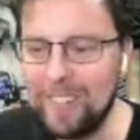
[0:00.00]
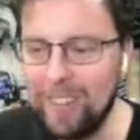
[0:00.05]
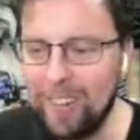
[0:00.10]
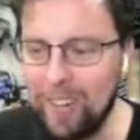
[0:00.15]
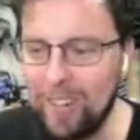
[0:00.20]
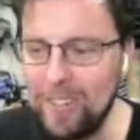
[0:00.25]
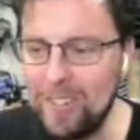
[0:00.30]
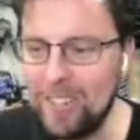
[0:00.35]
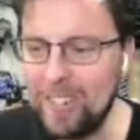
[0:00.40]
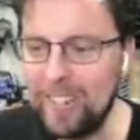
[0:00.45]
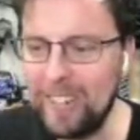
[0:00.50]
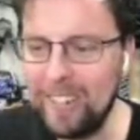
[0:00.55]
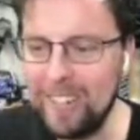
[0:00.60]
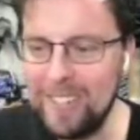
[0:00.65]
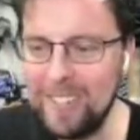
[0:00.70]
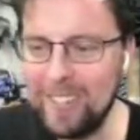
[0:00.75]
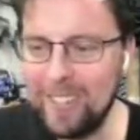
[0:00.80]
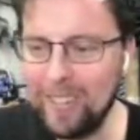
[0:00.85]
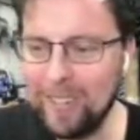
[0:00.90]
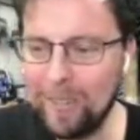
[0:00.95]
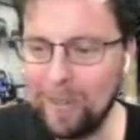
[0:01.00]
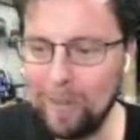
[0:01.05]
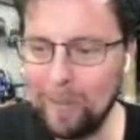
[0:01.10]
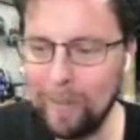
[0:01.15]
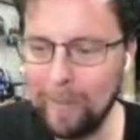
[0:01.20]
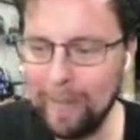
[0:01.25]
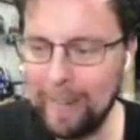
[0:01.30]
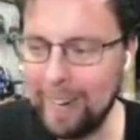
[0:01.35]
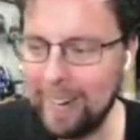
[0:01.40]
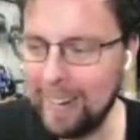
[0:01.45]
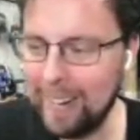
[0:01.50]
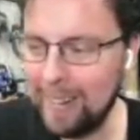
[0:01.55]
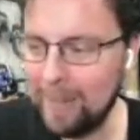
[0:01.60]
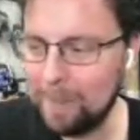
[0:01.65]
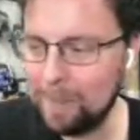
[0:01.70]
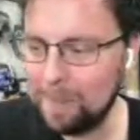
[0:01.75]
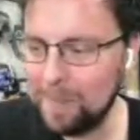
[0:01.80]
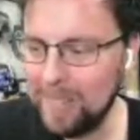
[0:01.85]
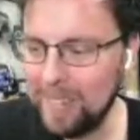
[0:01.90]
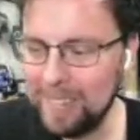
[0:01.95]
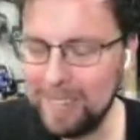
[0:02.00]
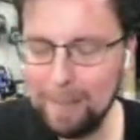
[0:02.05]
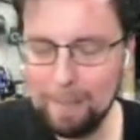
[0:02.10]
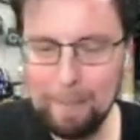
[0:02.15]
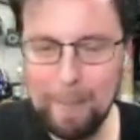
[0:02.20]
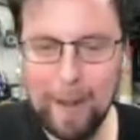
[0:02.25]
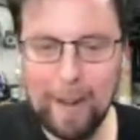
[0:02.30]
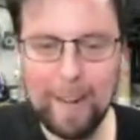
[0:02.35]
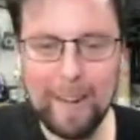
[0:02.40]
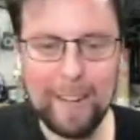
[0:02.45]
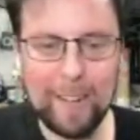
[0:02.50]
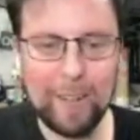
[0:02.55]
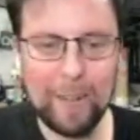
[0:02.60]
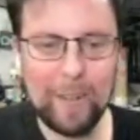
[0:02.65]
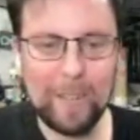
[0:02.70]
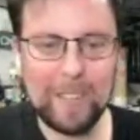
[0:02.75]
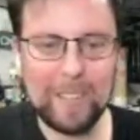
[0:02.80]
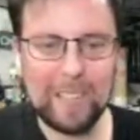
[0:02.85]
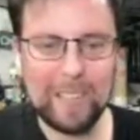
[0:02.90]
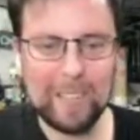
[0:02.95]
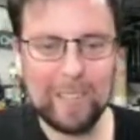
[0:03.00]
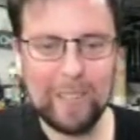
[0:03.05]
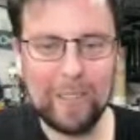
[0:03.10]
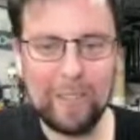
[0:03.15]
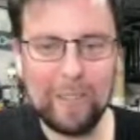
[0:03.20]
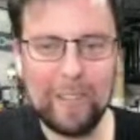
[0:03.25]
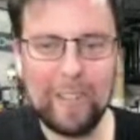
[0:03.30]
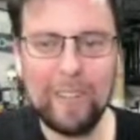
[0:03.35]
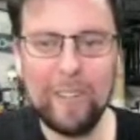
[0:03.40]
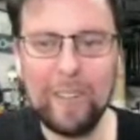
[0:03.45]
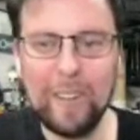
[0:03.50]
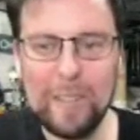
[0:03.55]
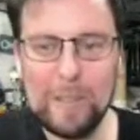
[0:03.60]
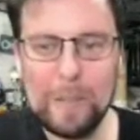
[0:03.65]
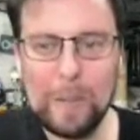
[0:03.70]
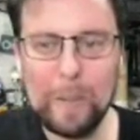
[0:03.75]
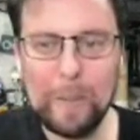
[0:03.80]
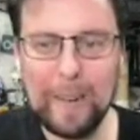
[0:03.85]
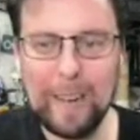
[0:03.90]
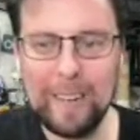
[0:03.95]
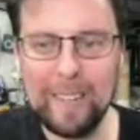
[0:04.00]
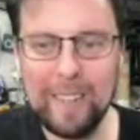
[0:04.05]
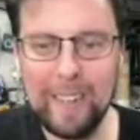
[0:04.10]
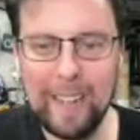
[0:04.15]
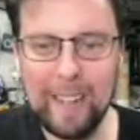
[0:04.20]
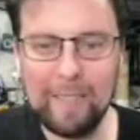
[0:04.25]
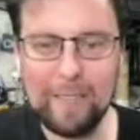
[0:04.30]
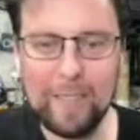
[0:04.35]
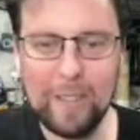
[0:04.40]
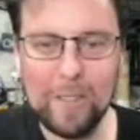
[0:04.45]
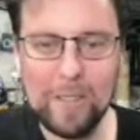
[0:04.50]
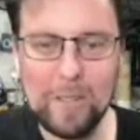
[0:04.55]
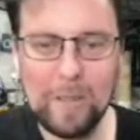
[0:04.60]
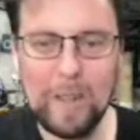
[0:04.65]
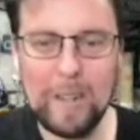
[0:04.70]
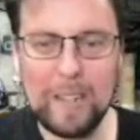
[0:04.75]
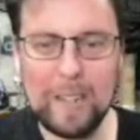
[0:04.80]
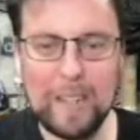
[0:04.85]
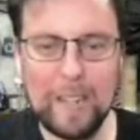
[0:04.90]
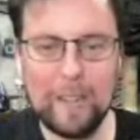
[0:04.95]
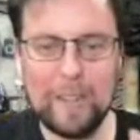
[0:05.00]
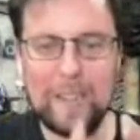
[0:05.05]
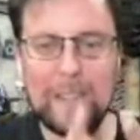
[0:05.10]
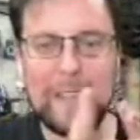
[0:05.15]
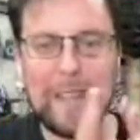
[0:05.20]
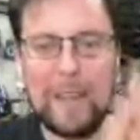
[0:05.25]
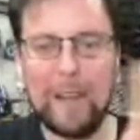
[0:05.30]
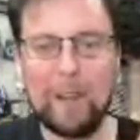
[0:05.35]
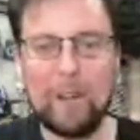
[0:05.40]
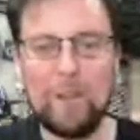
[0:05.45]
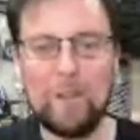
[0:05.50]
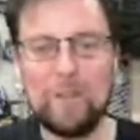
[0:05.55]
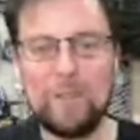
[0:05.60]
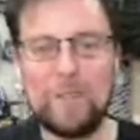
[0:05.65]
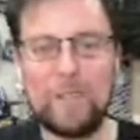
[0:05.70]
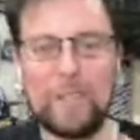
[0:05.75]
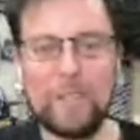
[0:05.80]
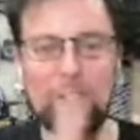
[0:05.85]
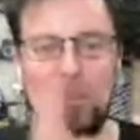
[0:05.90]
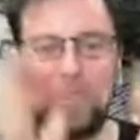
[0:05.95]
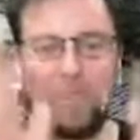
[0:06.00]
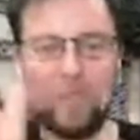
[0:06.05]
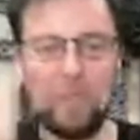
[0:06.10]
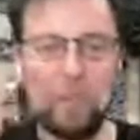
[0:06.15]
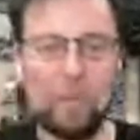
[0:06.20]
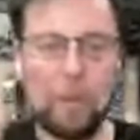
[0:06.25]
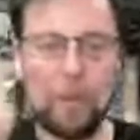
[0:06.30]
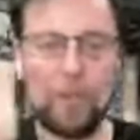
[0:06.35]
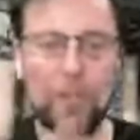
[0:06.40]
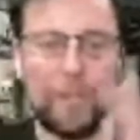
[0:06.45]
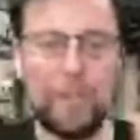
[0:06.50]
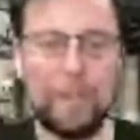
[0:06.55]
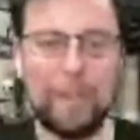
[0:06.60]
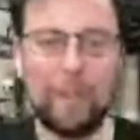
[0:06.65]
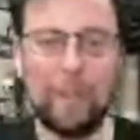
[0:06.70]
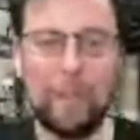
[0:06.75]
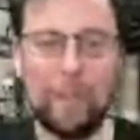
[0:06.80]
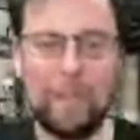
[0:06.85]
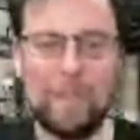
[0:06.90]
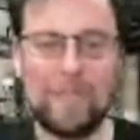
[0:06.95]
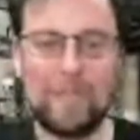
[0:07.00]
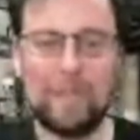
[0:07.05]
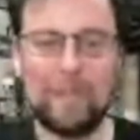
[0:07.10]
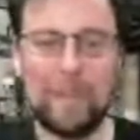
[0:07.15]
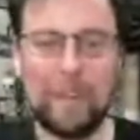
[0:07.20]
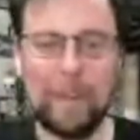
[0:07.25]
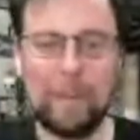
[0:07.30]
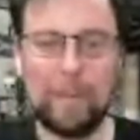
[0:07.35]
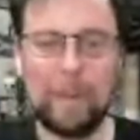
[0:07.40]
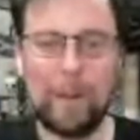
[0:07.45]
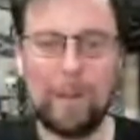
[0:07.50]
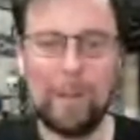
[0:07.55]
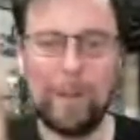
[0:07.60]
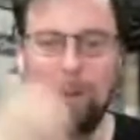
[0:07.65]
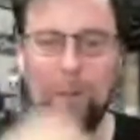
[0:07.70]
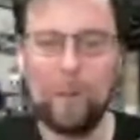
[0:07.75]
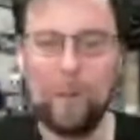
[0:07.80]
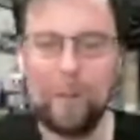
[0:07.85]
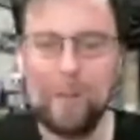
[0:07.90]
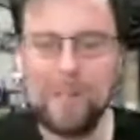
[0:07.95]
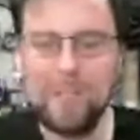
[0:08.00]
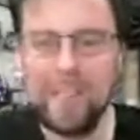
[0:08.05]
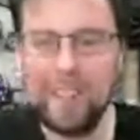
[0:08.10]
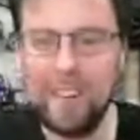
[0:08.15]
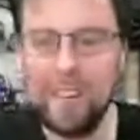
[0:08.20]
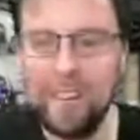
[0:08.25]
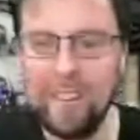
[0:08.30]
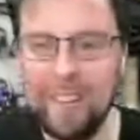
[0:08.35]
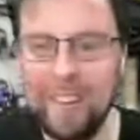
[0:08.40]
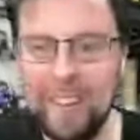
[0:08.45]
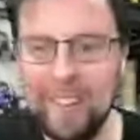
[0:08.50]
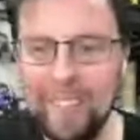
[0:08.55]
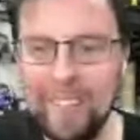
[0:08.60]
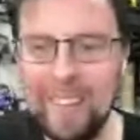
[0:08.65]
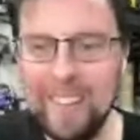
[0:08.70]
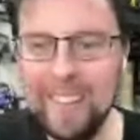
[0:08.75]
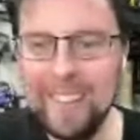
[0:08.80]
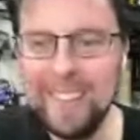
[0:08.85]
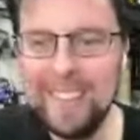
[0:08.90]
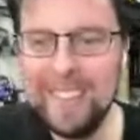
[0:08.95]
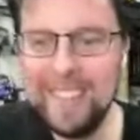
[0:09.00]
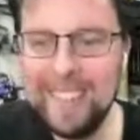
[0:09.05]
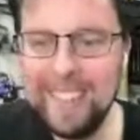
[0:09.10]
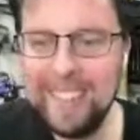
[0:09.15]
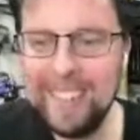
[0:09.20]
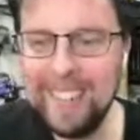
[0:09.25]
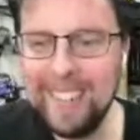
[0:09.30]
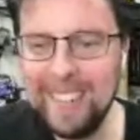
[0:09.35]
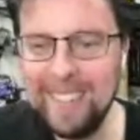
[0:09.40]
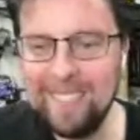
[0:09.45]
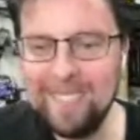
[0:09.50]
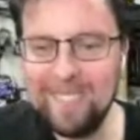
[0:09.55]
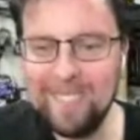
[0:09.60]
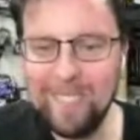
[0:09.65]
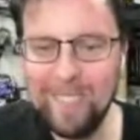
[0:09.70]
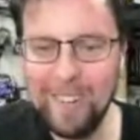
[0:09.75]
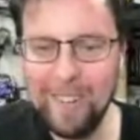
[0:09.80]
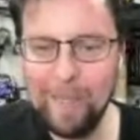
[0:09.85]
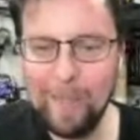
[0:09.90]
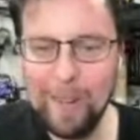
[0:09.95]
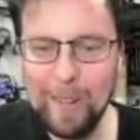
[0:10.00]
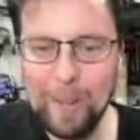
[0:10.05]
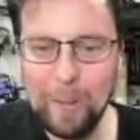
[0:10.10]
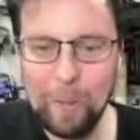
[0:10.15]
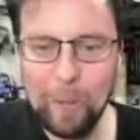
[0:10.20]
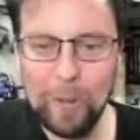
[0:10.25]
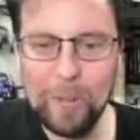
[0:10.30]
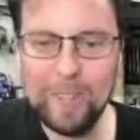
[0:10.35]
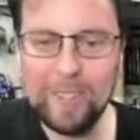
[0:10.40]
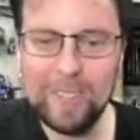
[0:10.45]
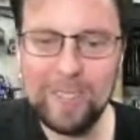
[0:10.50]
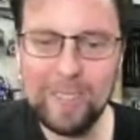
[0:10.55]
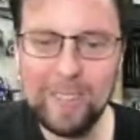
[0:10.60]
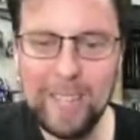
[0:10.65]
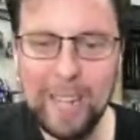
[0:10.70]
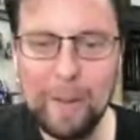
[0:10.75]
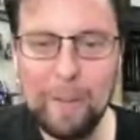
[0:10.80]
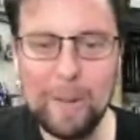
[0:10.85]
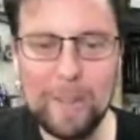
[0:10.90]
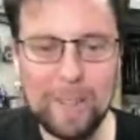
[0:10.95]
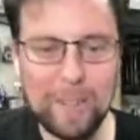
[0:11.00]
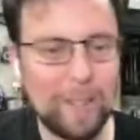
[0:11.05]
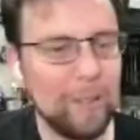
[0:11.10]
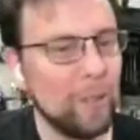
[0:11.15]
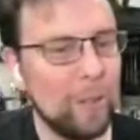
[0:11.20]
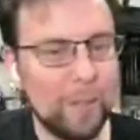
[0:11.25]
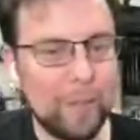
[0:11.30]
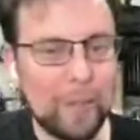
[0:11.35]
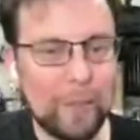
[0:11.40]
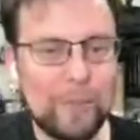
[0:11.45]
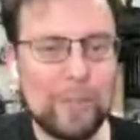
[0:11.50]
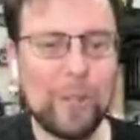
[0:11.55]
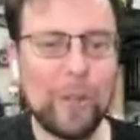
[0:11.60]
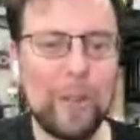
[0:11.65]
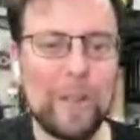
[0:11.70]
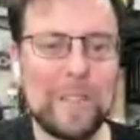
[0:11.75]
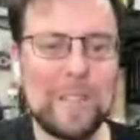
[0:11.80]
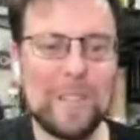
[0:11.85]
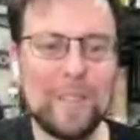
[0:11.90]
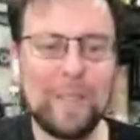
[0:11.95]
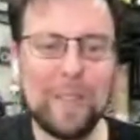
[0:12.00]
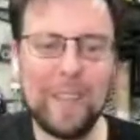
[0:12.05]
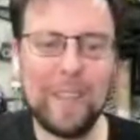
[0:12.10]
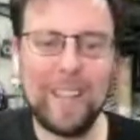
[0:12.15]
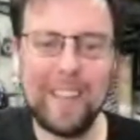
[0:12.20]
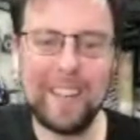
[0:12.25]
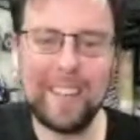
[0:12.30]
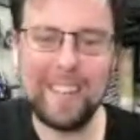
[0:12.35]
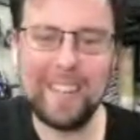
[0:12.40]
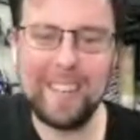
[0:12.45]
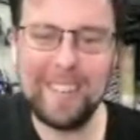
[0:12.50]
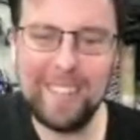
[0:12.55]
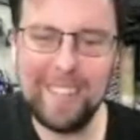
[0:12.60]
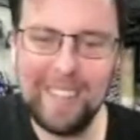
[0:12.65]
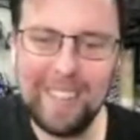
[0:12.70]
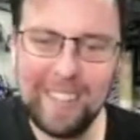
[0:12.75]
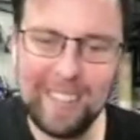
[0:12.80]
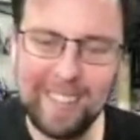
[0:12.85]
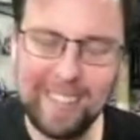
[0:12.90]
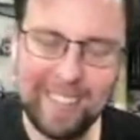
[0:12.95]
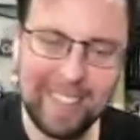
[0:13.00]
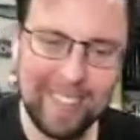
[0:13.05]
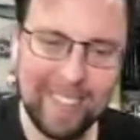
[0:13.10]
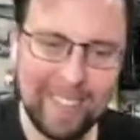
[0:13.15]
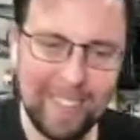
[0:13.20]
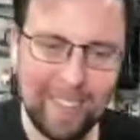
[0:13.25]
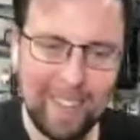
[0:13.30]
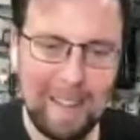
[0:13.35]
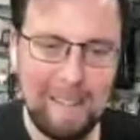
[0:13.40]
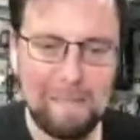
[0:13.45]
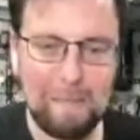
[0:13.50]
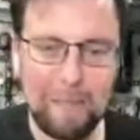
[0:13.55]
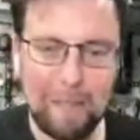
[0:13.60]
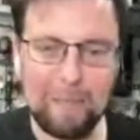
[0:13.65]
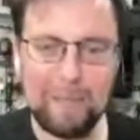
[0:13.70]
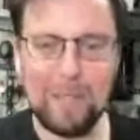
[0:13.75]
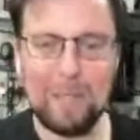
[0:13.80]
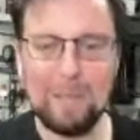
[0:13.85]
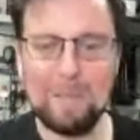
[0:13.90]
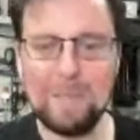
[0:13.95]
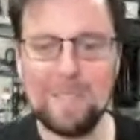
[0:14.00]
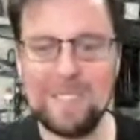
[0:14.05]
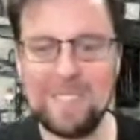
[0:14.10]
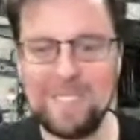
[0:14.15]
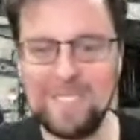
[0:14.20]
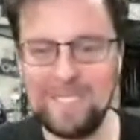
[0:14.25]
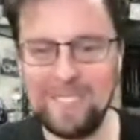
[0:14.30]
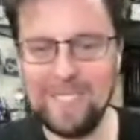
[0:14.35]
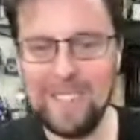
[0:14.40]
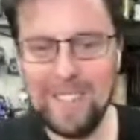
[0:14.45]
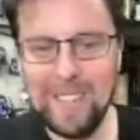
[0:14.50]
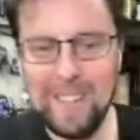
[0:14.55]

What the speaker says: 100 years ago, the Marigold, I don't know, you guys probably have those as well. The yellow dish washing gloves, the very popular ones here anyway. Were they were the glove of choice if you had your 850 was